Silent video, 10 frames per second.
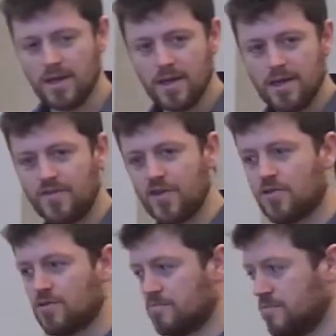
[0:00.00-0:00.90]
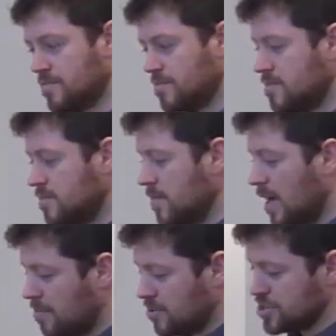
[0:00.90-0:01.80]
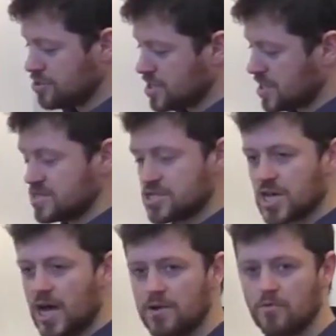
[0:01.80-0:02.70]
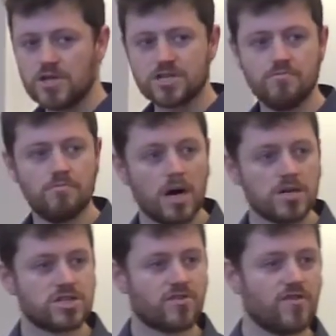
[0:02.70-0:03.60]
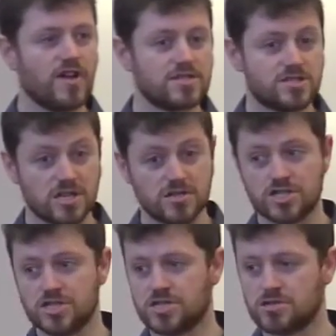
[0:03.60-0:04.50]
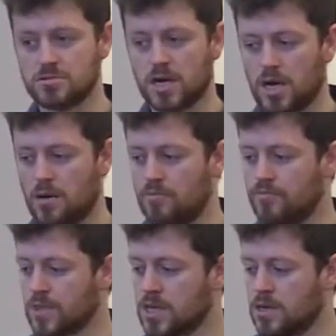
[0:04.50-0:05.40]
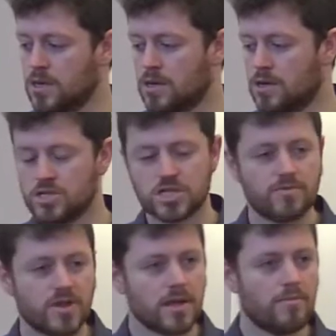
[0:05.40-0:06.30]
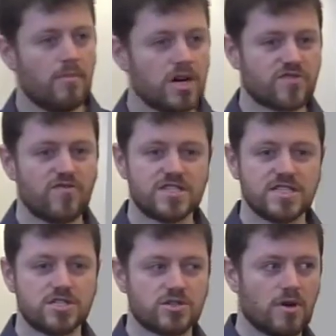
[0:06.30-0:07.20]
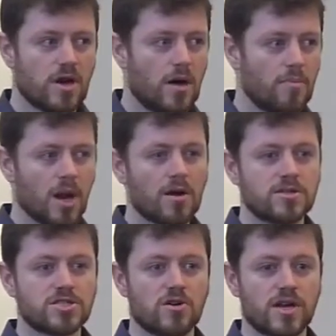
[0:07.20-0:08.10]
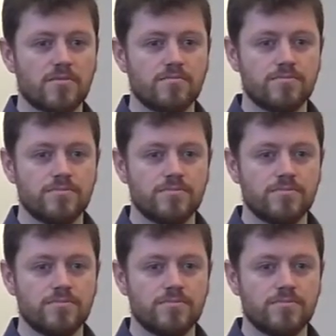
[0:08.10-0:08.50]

if you're producing a design which must fit, such as something that must fit into a plug socket,